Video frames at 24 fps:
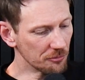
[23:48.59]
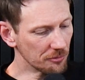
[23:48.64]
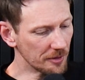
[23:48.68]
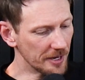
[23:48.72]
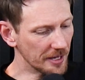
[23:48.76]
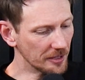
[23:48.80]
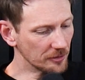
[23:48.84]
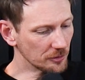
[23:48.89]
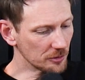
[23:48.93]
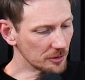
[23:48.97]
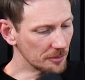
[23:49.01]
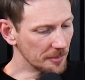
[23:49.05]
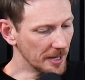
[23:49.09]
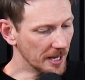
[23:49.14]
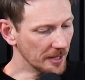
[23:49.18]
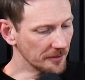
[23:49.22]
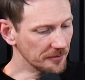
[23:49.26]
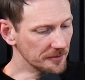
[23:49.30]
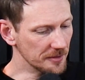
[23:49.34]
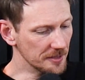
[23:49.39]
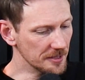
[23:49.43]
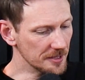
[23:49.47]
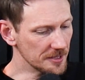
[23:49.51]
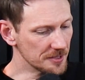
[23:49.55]
Roehler
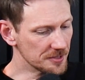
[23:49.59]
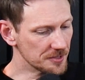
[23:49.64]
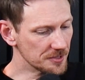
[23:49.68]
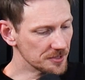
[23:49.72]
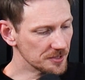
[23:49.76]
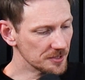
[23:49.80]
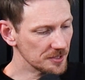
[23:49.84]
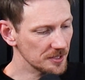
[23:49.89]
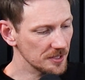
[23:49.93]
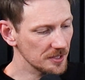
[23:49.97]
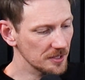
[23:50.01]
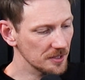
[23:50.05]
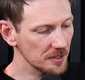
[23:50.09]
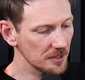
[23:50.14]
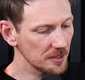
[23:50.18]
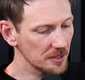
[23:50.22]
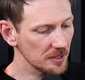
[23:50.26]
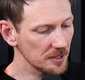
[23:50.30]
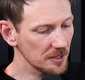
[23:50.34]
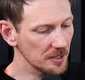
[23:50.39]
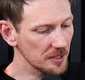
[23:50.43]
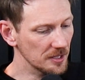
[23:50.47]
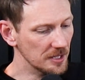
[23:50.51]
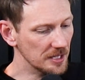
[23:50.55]
about this,
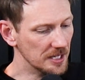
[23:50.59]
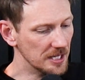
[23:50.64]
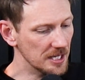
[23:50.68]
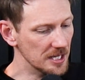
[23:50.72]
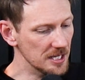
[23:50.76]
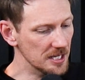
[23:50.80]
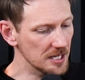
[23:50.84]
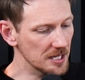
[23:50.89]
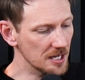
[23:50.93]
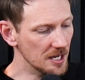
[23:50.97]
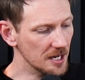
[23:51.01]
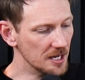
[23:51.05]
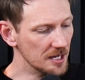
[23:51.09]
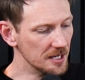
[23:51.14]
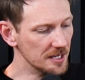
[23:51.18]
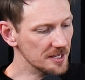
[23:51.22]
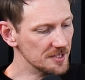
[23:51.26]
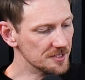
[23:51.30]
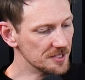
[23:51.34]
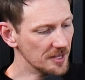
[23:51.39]
he